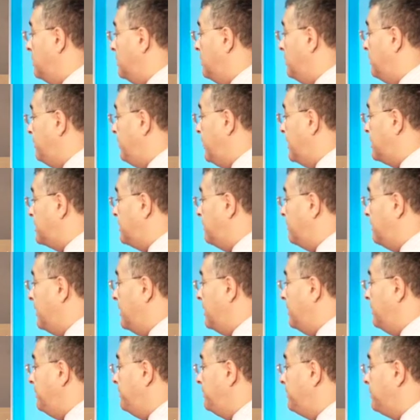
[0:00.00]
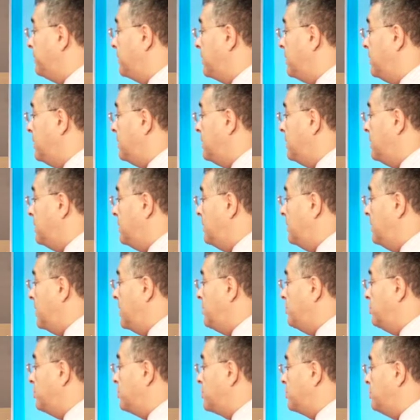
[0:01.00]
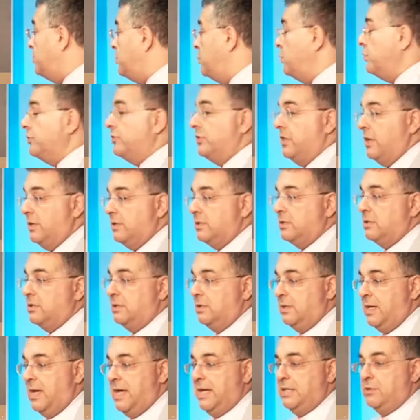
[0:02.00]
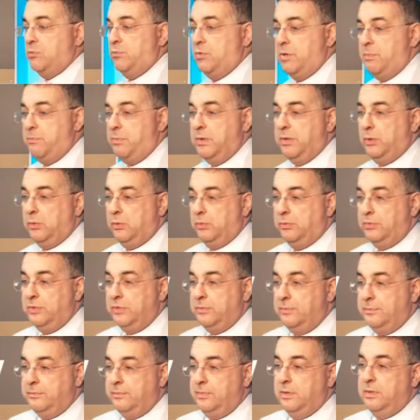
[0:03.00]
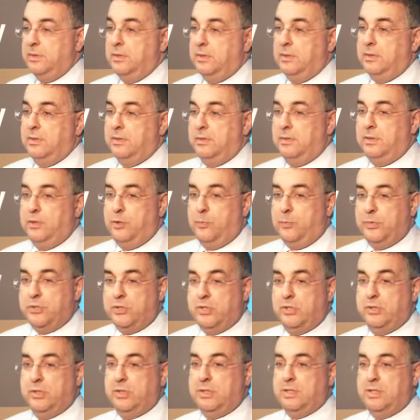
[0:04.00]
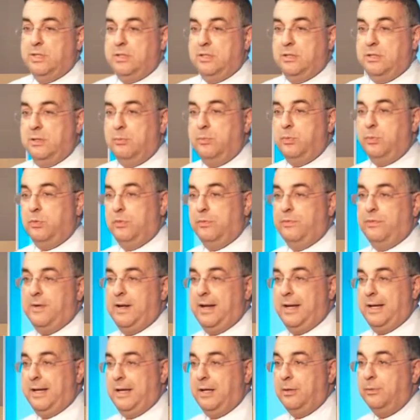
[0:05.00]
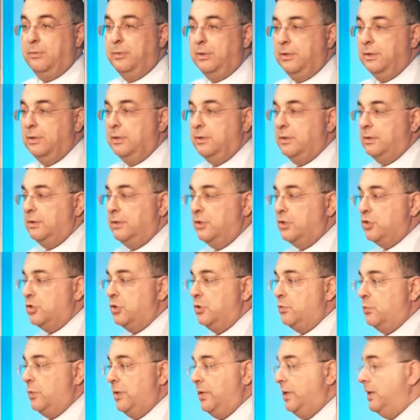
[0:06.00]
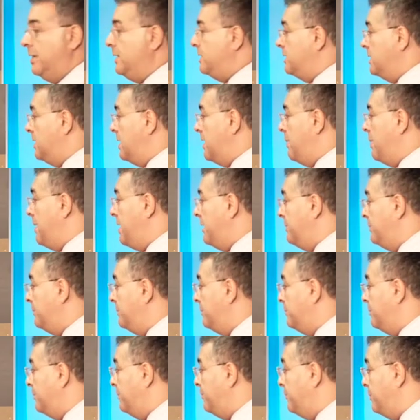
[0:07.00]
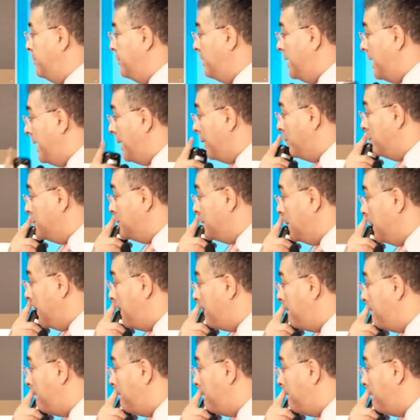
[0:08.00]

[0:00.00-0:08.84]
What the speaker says: effectively, they will support us as we build the opportunities in the portfolio should we need to go out for equity.